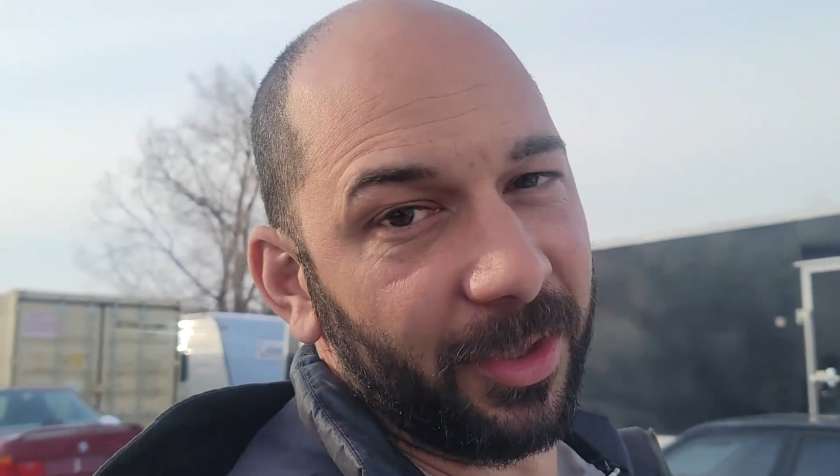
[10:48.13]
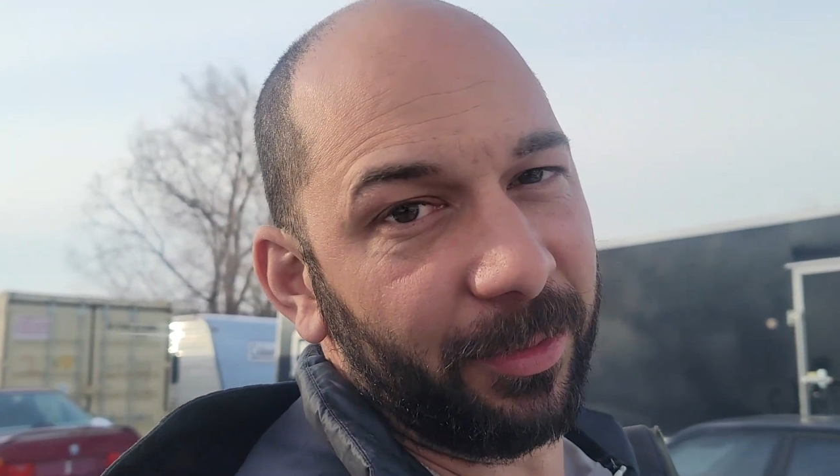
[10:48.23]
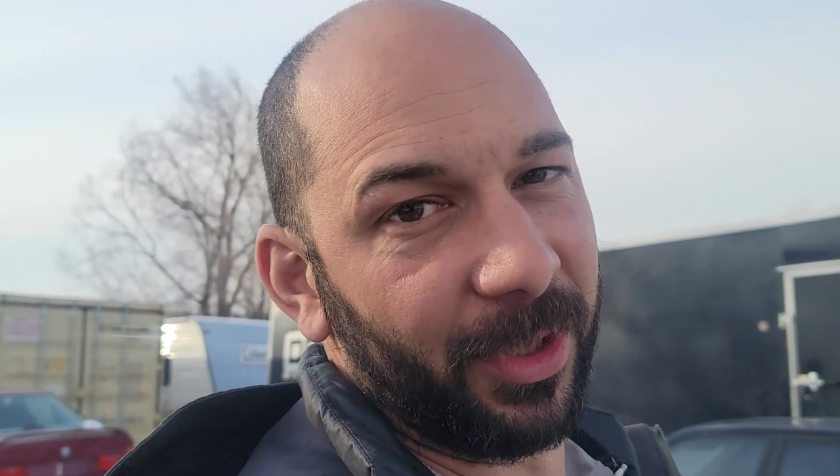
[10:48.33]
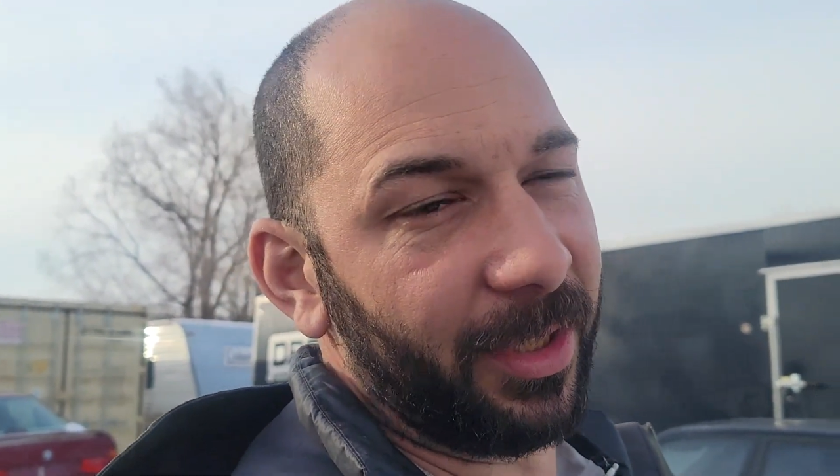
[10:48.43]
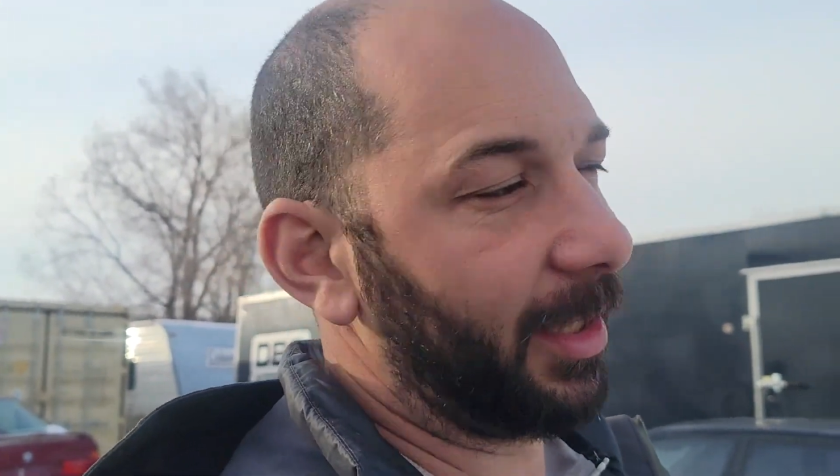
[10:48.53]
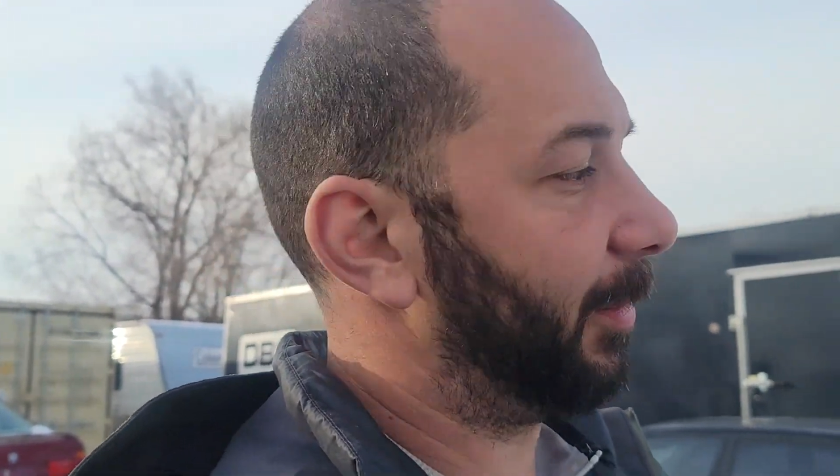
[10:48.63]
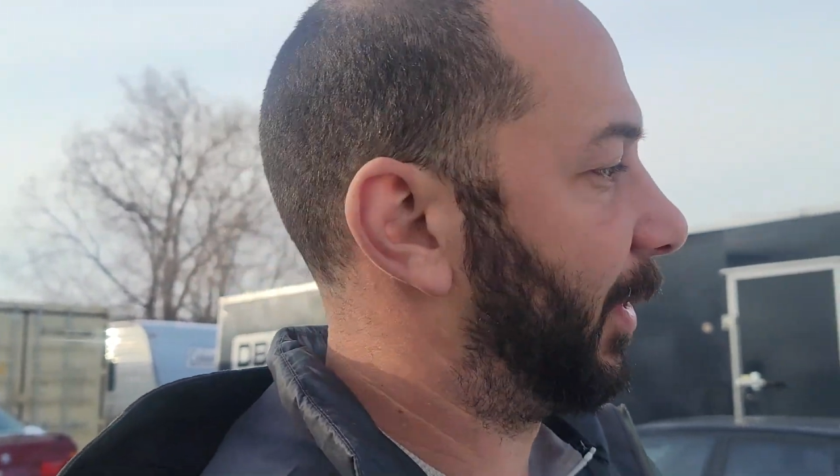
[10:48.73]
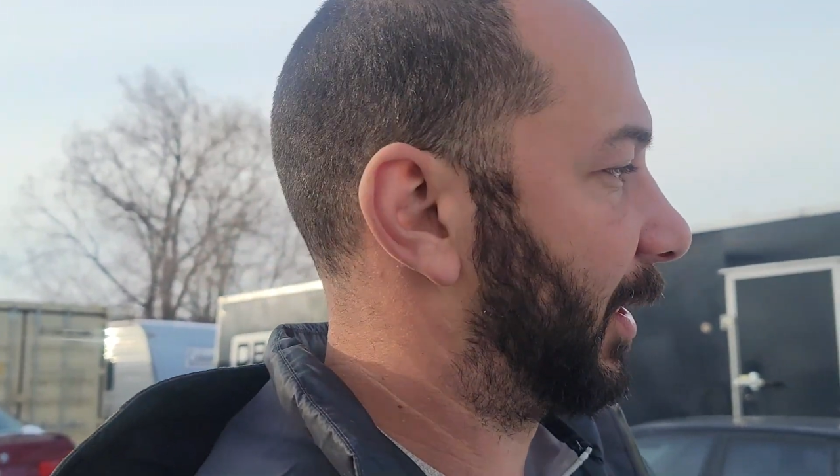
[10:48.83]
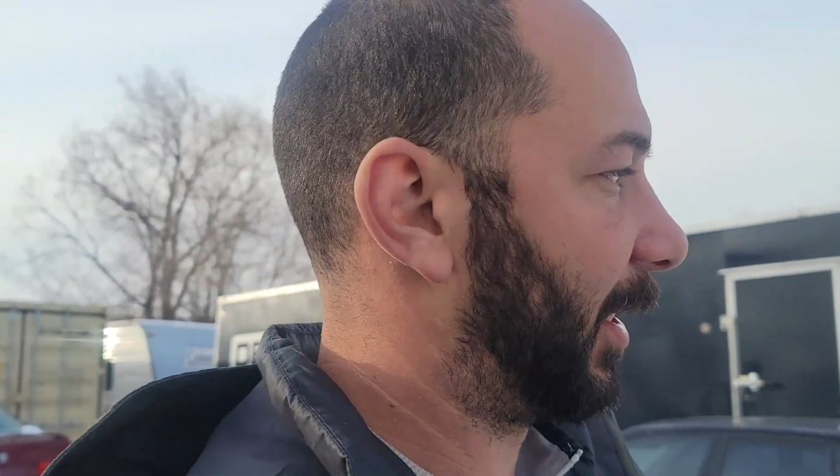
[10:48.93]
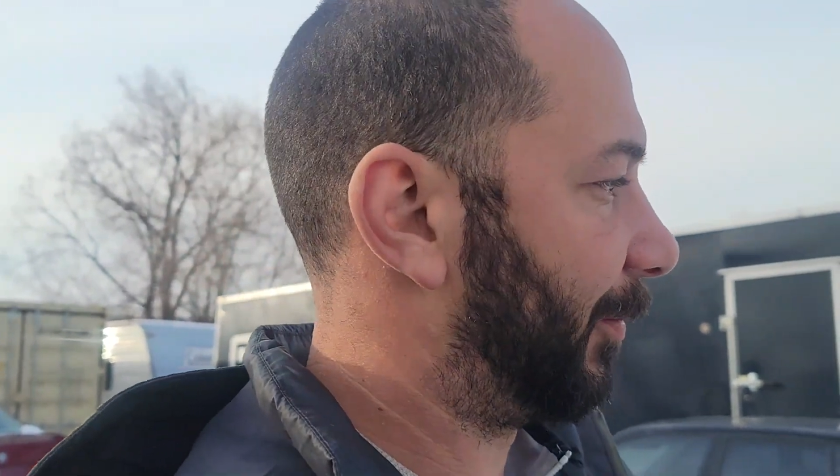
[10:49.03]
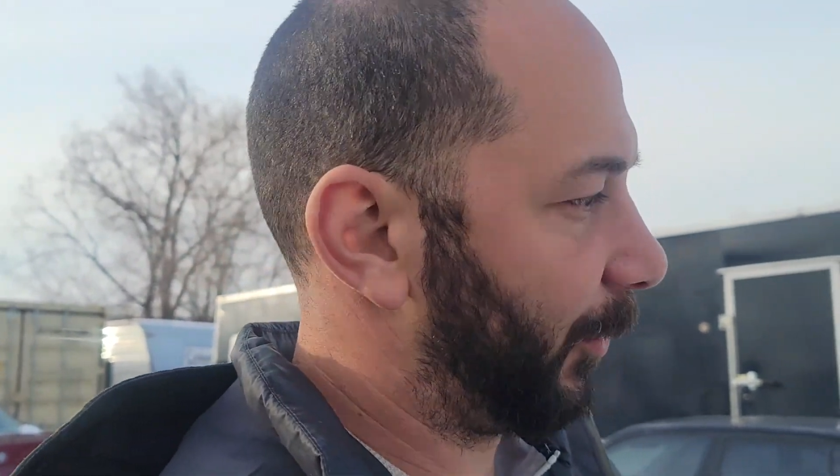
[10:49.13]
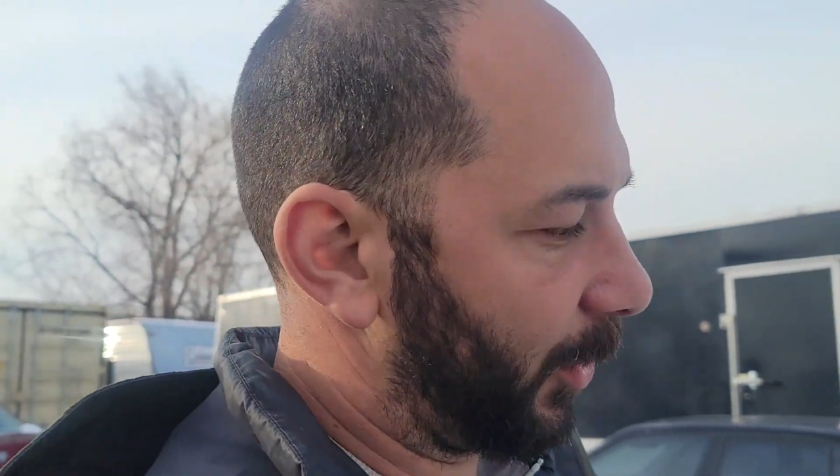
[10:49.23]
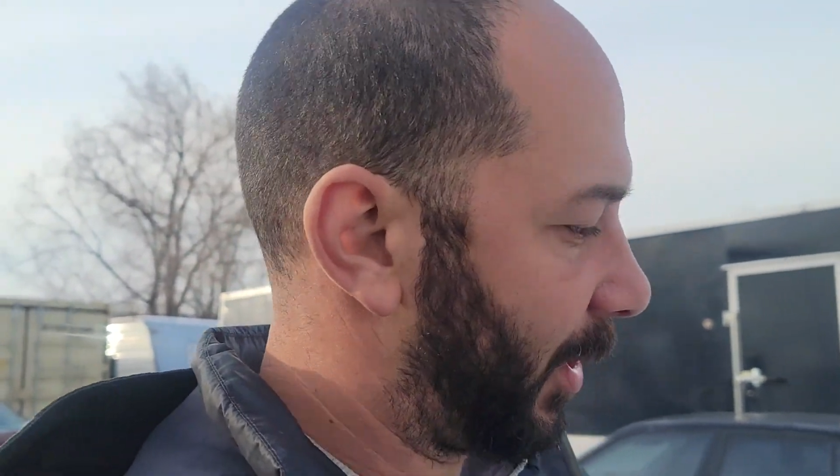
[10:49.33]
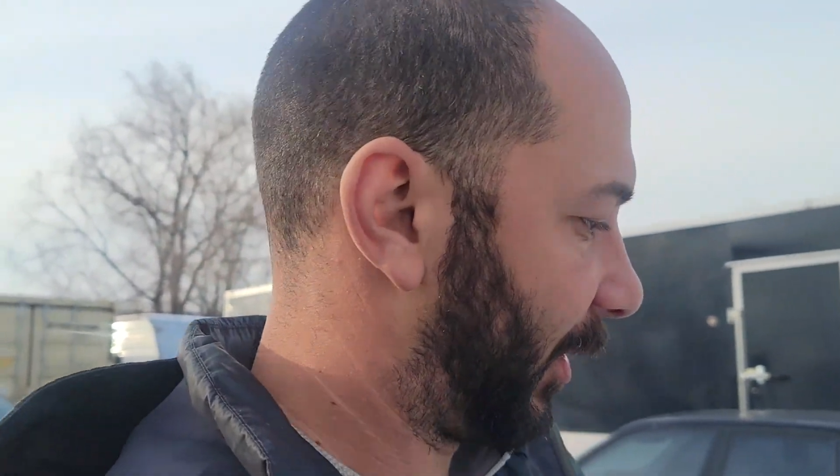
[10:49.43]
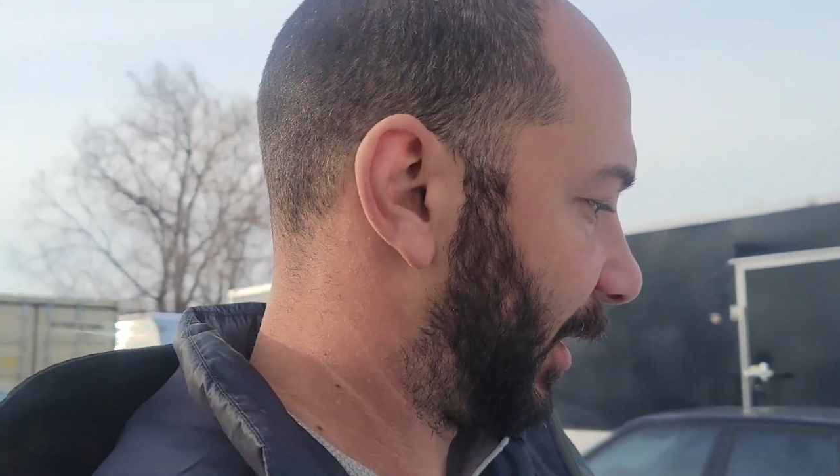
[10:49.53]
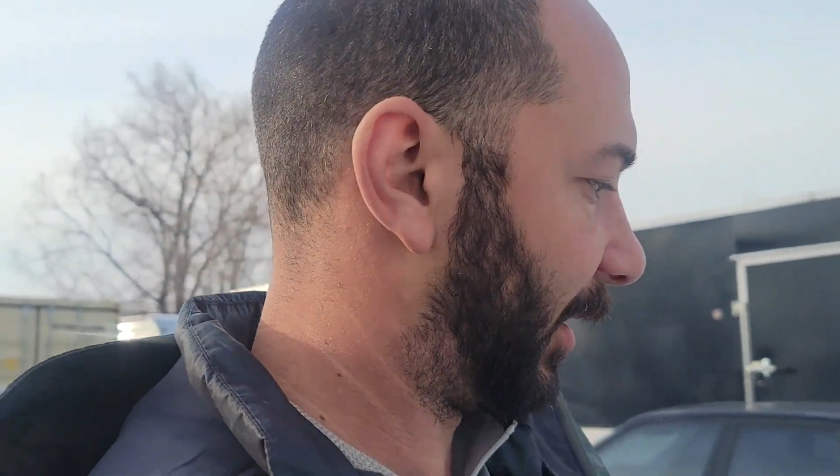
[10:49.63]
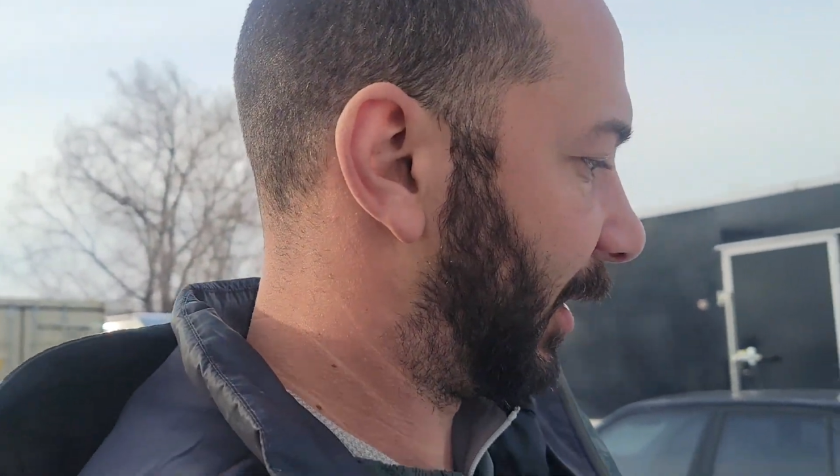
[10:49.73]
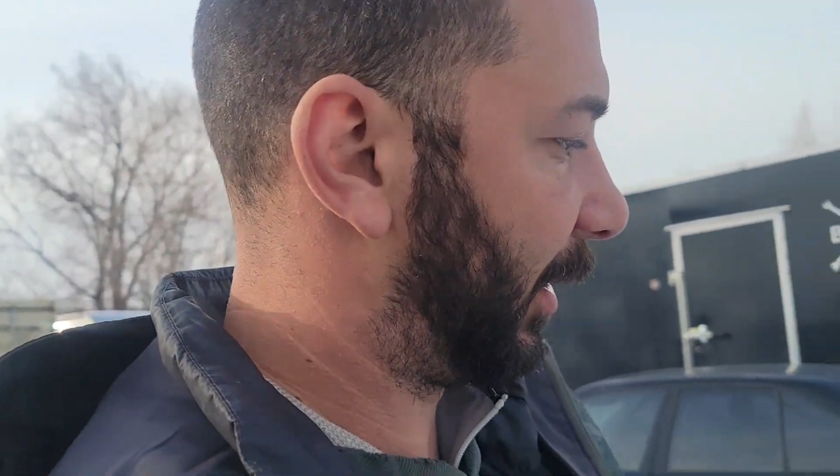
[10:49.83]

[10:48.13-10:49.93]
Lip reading: some junk in the meantime, or just let it sit